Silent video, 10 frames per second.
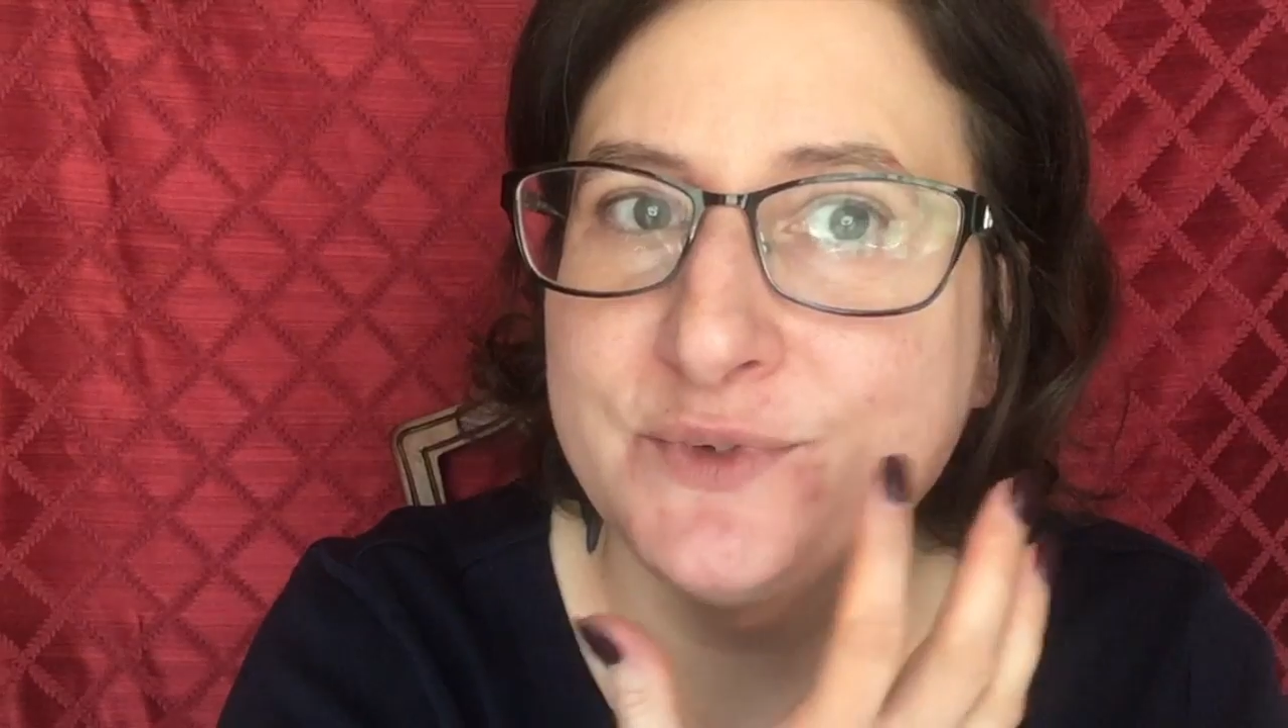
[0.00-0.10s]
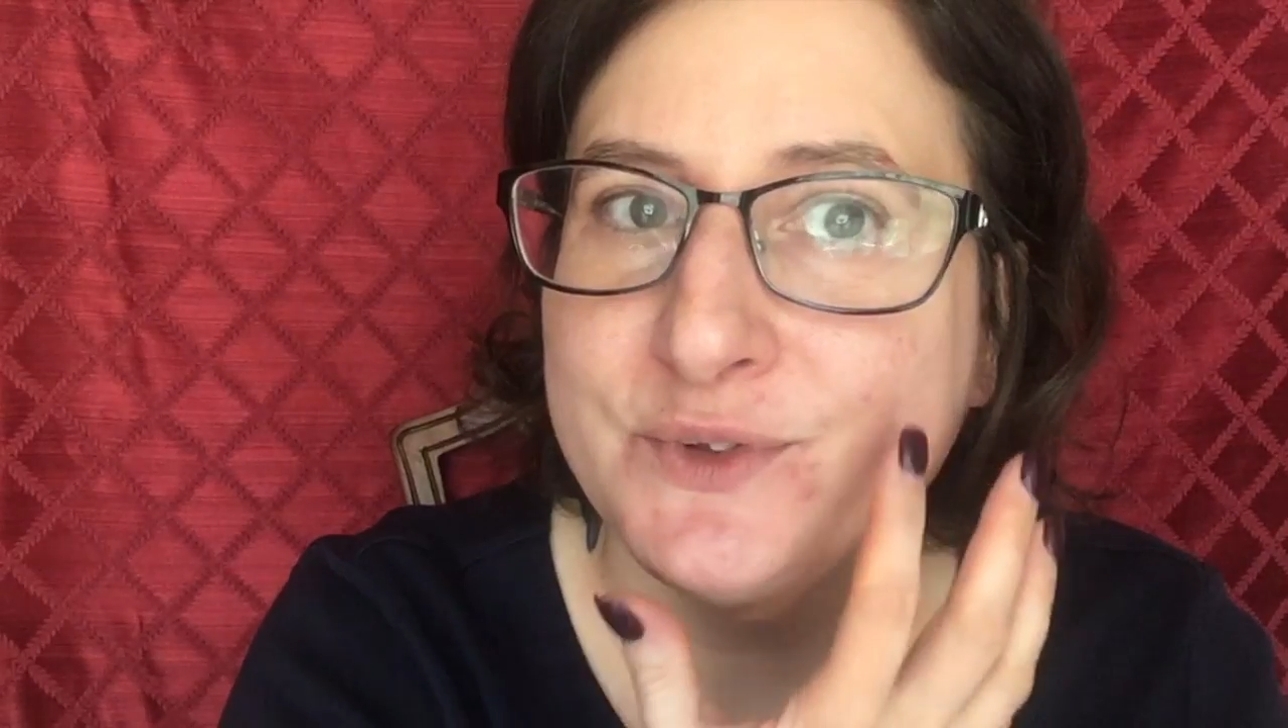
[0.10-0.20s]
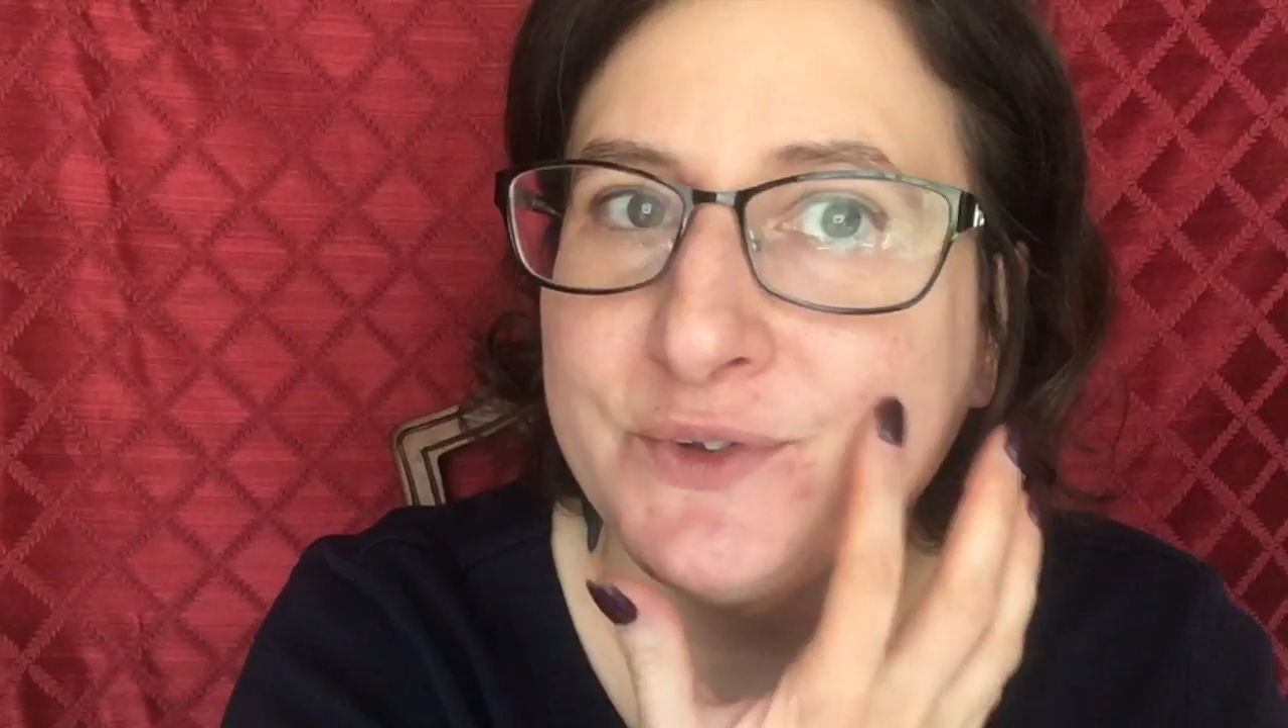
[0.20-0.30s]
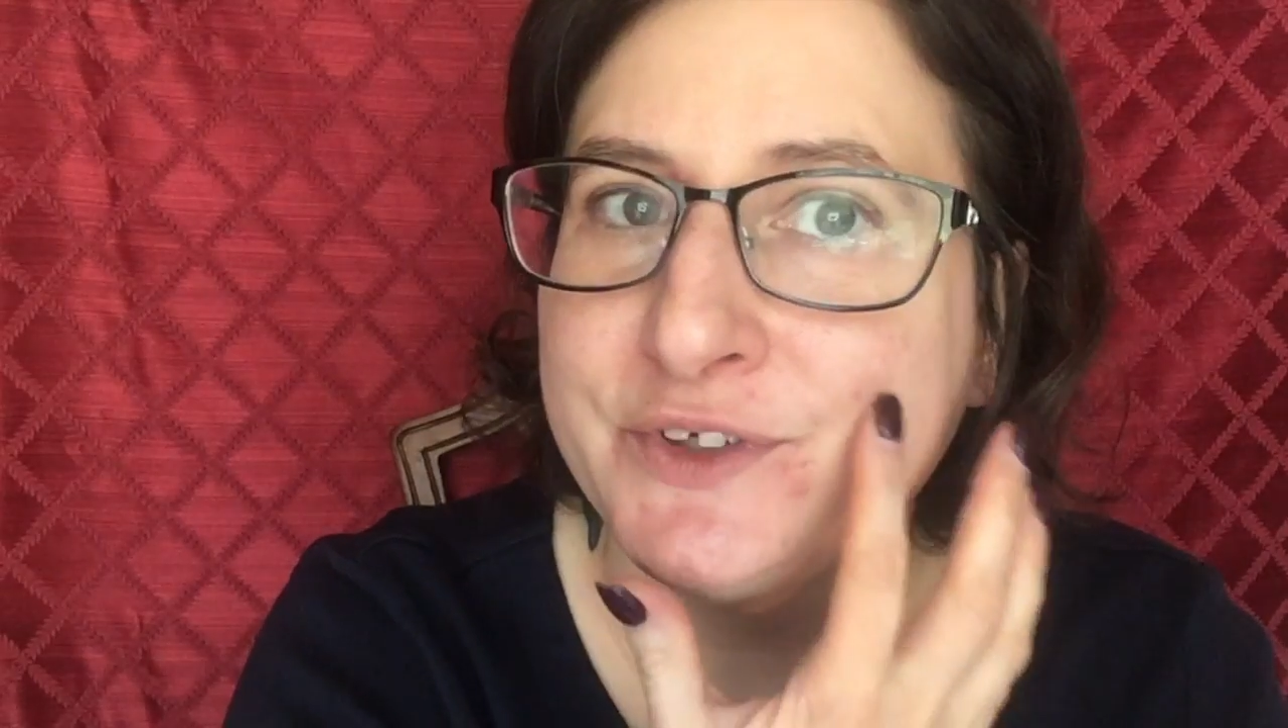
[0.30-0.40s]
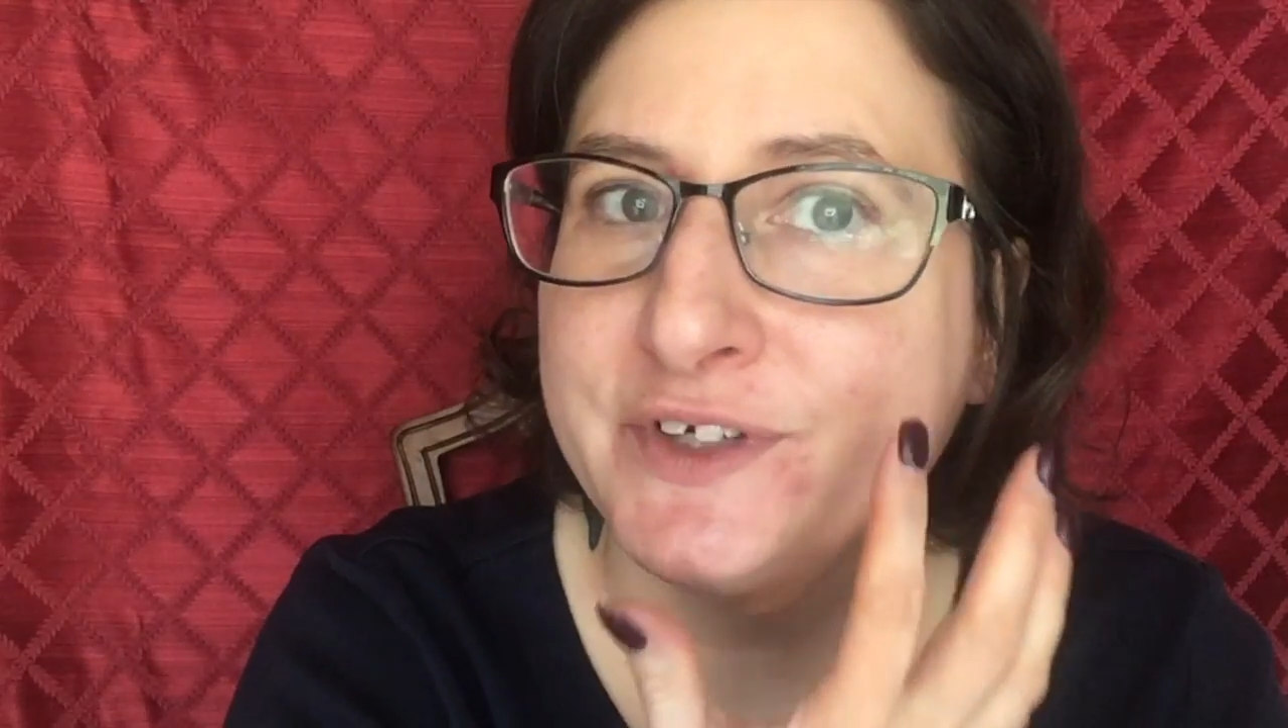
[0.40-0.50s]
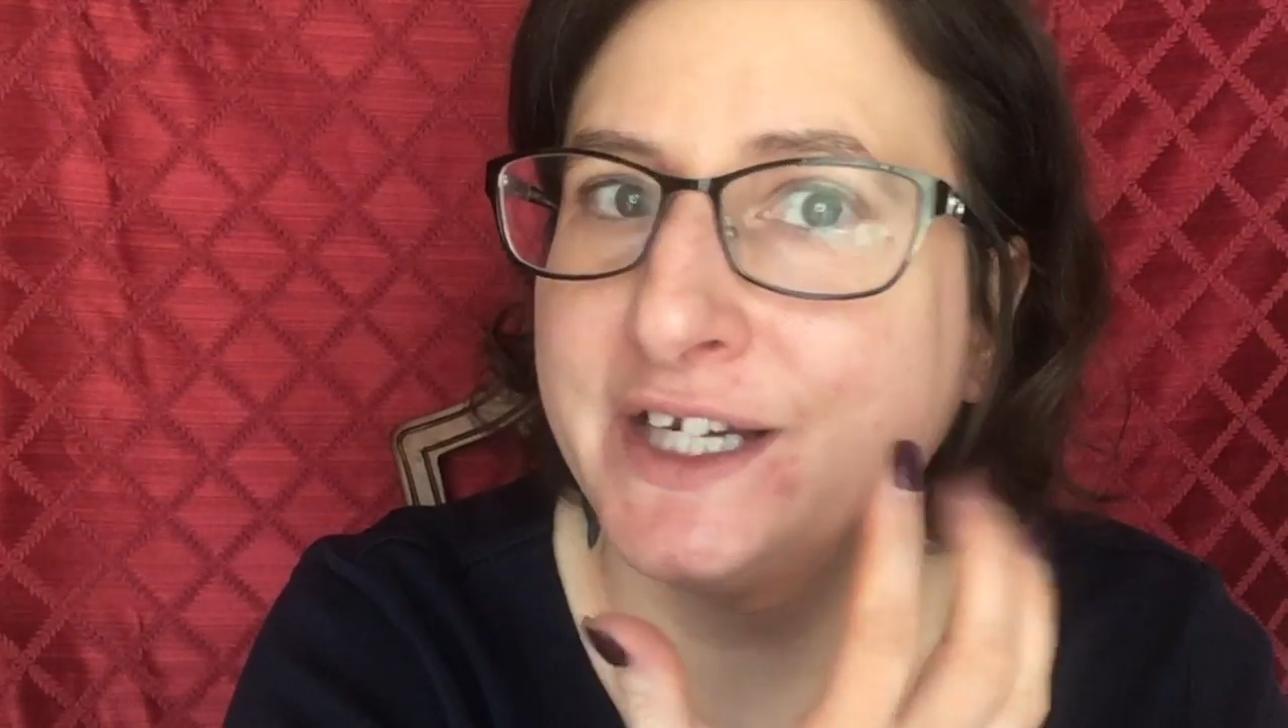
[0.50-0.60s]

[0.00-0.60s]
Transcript: older